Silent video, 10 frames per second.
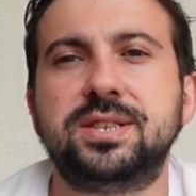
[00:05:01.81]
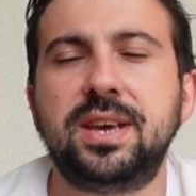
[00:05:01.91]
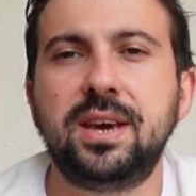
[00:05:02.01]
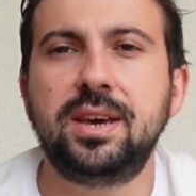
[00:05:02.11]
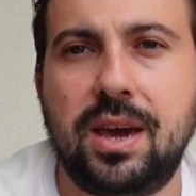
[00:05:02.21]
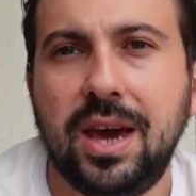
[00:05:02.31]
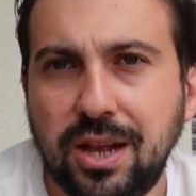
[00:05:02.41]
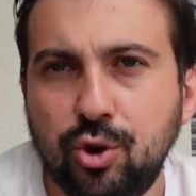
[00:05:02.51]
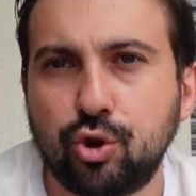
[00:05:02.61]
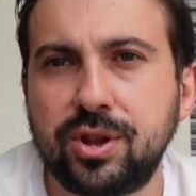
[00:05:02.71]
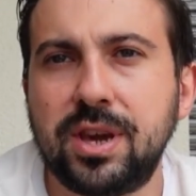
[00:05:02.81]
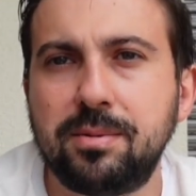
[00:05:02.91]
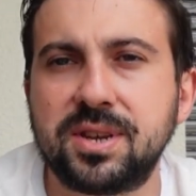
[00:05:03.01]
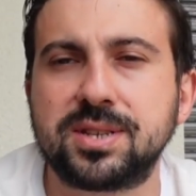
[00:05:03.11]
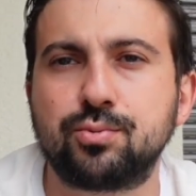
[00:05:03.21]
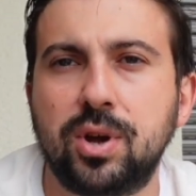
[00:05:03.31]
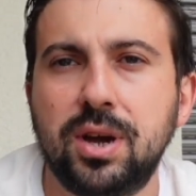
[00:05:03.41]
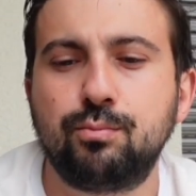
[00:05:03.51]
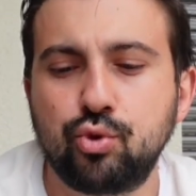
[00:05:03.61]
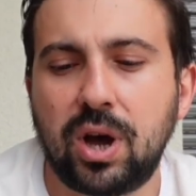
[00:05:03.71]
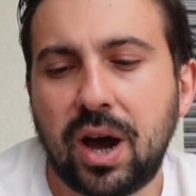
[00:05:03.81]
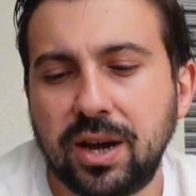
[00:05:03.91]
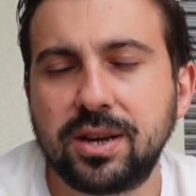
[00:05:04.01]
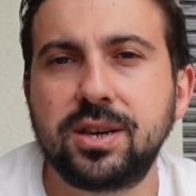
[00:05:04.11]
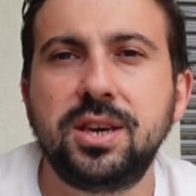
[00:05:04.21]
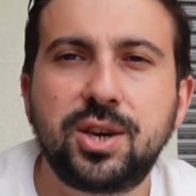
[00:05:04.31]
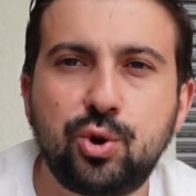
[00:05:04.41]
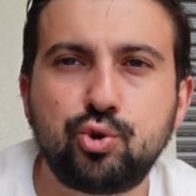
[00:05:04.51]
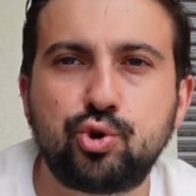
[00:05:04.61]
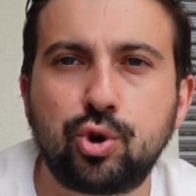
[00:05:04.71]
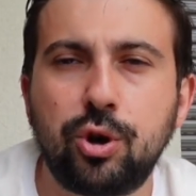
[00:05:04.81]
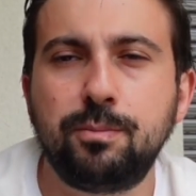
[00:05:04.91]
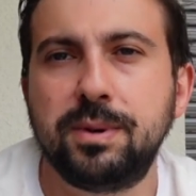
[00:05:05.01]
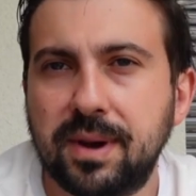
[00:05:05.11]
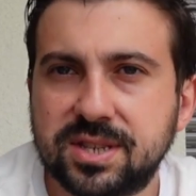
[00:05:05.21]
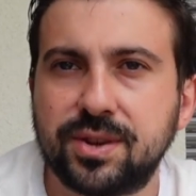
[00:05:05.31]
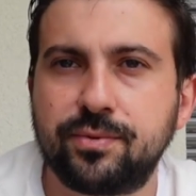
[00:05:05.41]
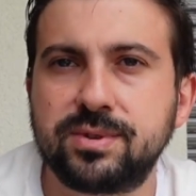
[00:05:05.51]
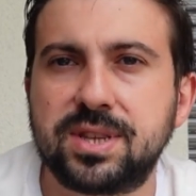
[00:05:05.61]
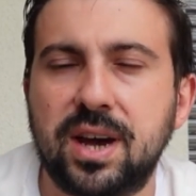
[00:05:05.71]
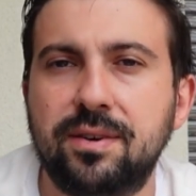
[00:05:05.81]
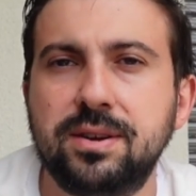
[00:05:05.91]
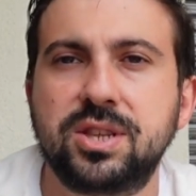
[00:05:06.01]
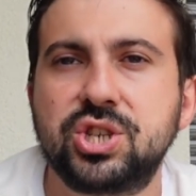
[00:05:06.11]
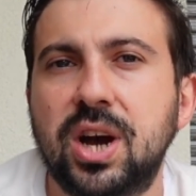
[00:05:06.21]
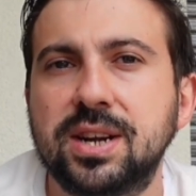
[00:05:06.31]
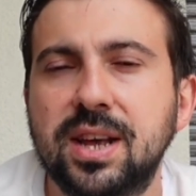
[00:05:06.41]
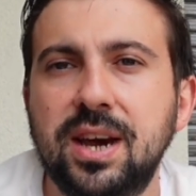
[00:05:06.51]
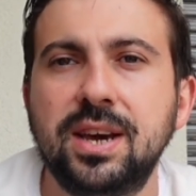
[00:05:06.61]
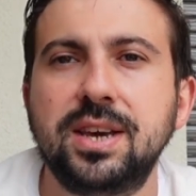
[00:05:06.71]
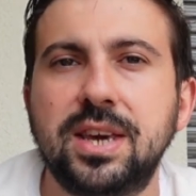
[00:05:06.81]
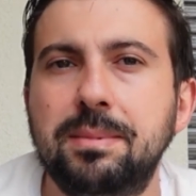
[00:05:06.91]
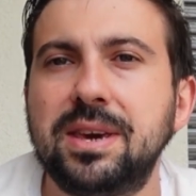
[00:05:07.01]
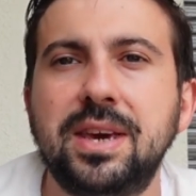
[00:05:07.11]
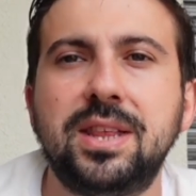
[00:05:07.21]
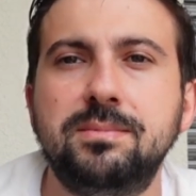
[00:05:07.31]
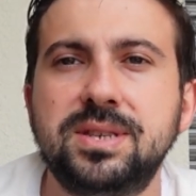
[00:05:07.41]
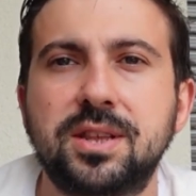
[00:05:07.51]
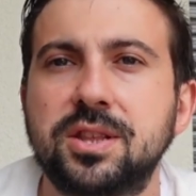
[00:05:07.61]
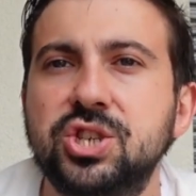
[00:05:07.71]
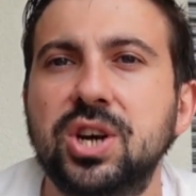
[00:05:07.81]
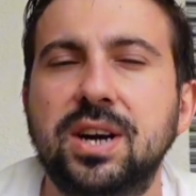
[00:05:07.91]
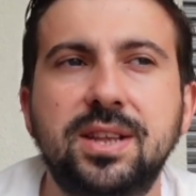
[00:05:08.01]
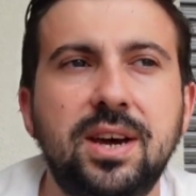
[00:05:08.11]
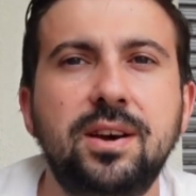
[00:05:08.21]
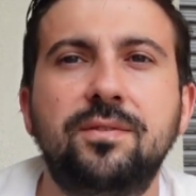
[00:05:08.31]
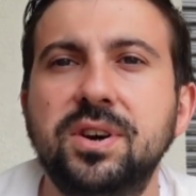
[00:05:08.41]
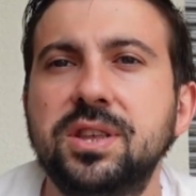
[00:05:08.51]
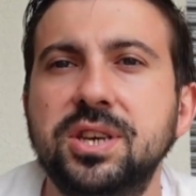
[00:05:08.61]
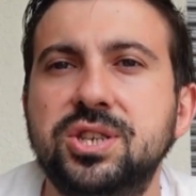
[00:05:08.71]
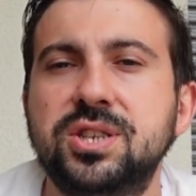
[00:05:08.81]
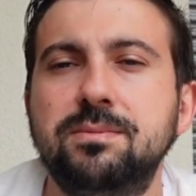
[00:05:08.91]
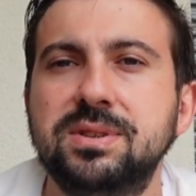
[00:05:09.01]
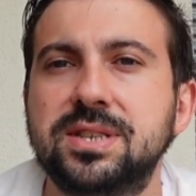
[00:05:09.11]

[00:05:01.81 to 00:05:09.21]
We can say 50 euro for this. This is also 200 euro per month. We have one more expense. We can say it's a fee we spend when we eat out or spend time outside.